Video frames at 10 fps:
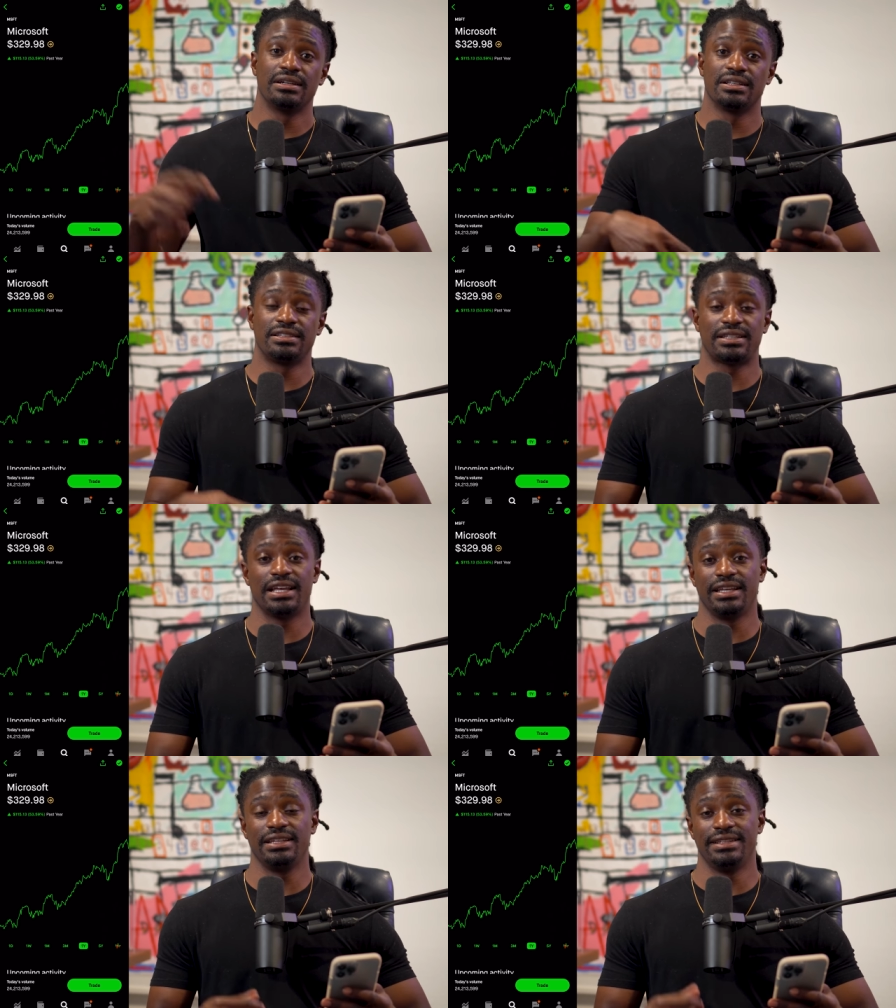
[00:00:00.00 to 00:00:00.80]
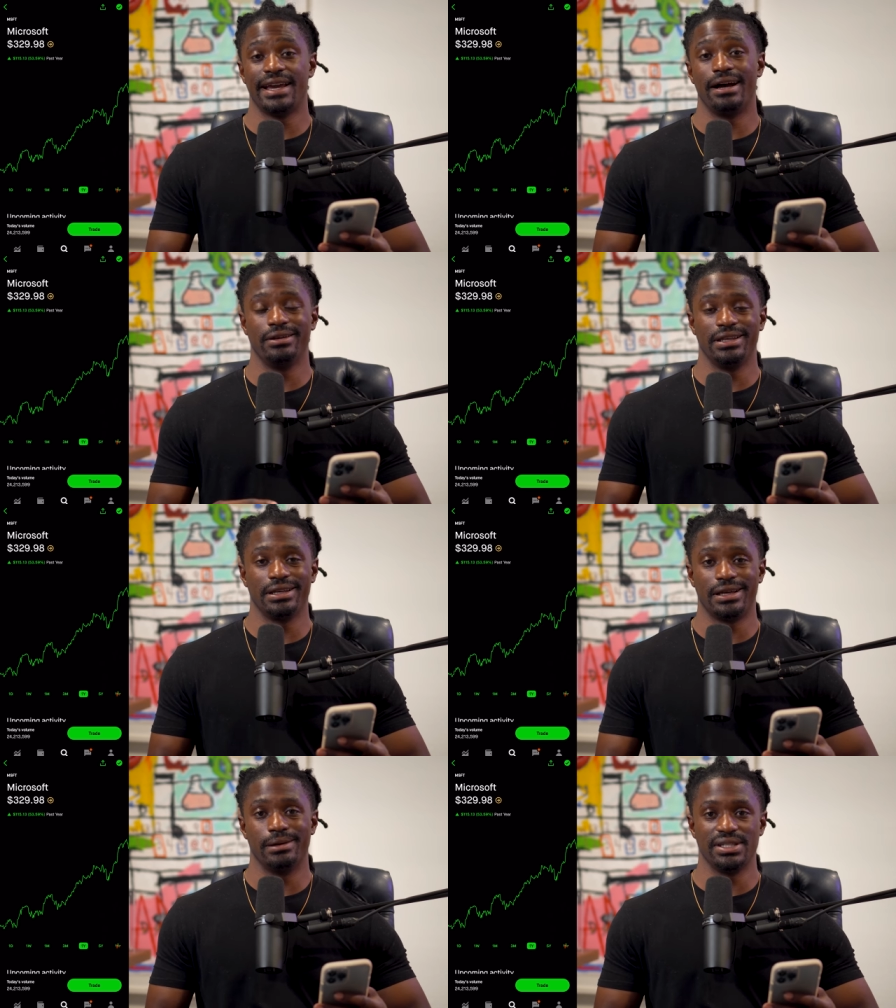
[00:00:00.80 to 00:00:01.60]
click that link down in
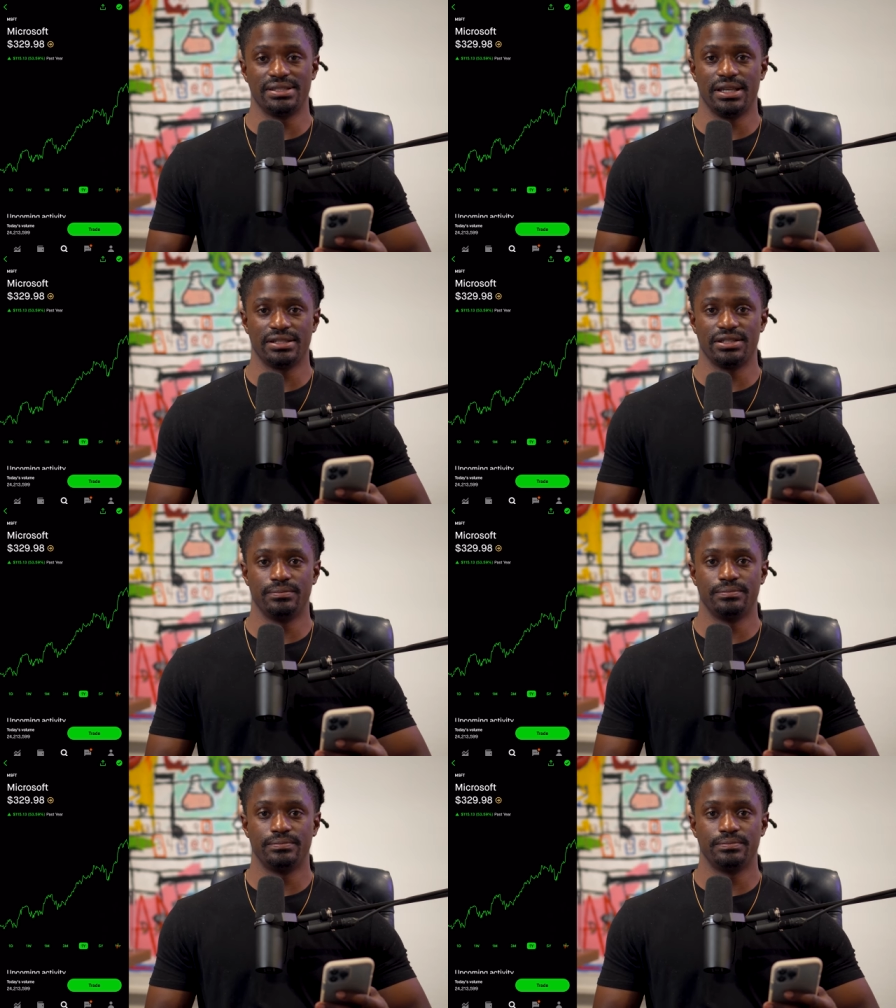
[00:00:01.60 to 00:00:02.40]
the comment section section.